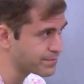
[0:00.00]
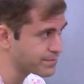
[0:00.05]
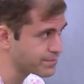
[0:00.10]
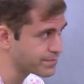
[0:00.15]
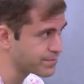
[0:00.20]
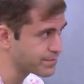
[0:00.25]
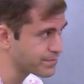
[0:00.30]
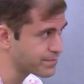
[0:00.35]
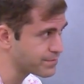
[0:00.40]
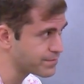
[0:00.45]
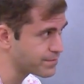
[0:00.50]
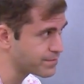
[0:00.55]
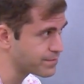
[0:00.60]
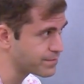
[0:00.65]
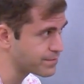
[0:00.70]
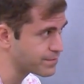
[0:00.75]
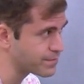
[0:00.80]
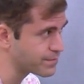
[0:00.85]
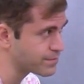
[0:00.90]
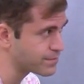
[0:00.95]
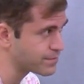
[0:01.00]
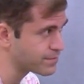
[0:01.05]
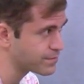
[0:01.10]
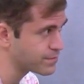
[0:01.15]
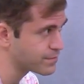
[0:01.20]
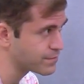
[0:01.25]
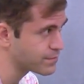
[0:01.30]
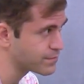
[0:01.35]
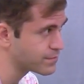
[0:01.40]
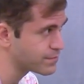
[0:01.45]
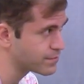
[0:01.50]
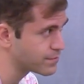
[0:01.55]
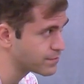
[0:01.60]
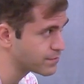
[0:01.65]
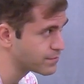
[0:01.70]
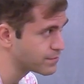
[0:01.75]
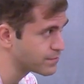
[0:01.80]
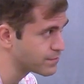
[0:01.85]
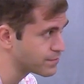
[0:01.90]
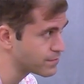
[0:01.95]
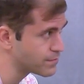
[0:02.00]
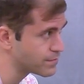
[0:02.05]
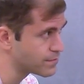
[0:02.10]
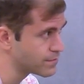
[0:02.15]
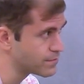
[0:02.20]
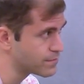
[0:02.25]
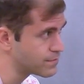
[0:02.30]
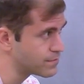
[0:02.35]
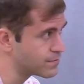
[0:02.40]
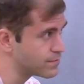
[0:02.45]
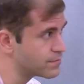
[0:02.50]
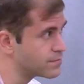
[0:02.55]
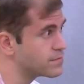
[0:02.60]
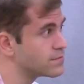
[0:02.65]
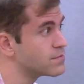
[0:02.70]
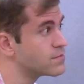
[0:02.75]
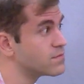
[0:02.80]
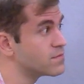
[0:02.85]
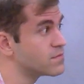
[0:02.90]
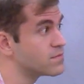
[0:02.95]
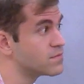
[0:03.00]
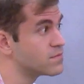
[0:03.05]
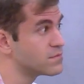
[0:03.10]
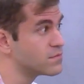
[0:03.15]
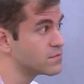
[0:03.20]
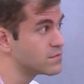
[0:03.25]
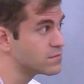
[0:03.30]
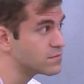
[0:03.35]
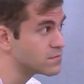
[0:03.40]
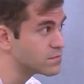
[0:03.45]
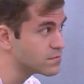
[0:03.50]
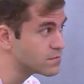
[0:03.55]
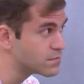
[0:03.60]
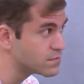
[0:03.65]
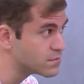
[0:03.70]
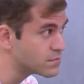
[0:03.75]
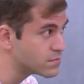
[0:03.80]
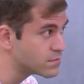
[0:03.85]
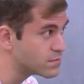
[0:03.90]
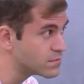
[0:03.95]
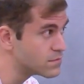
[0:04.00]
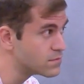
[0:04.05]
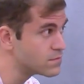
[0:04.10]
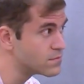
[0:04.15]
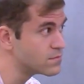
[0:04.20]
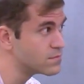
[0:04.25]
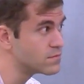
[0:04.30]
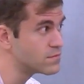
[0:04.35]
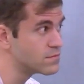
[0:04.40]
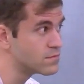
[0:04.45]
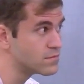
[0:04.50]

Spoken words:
The person shown says nothing.